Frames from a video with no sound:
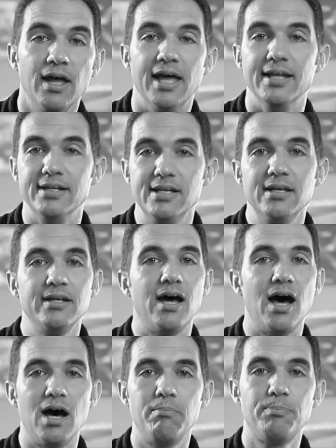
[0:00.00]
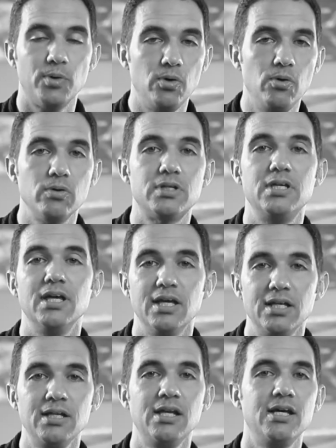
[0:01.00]
And in our
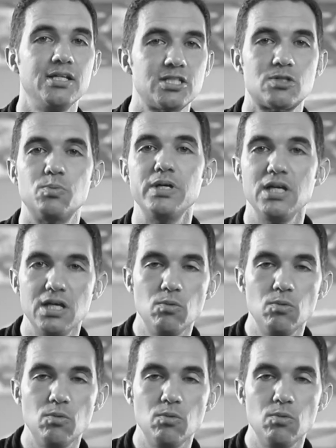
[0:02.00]
brokenness we